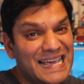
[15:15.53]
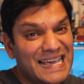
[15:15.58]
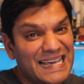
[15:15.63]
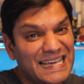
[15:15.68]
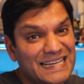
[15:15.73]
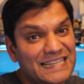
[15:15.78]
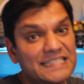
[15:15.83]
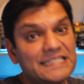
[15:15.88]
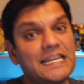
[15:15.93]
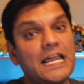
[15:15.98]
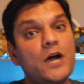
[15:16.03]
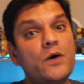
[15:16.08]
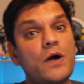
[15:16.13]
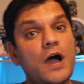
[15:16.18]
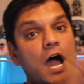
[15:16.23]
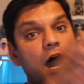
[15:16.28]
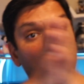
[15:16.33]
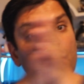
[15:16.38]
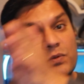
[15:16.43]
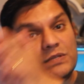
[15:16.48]
It is now
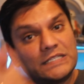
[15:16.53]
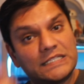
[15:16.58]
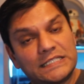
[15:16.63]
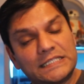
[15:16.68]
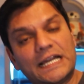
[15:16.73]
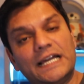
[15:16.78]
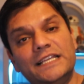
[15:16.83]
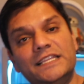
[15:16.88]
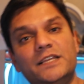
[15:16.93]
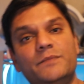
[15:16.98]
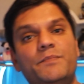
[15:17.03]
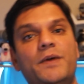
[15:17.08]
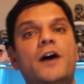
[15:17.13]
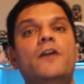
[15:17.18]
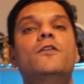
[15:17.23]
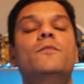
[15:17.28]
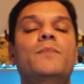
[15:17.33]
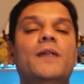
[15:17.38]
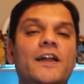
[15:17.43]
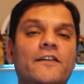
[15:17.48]
outside the
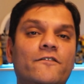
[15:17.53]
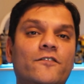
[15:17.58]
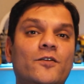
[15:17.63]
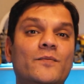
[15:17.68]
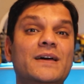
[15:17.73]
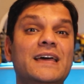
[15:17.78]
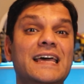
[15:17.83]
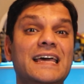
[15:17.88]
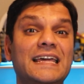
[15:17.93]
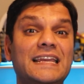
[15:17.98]
Power Platform.